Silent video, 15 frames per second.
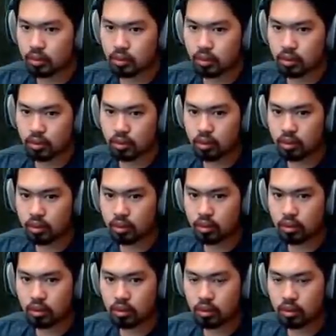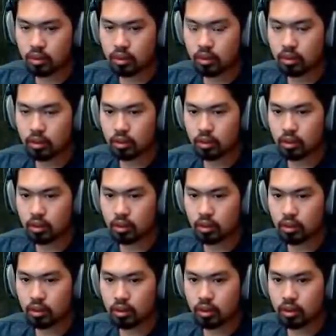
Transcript: Nobody speaks.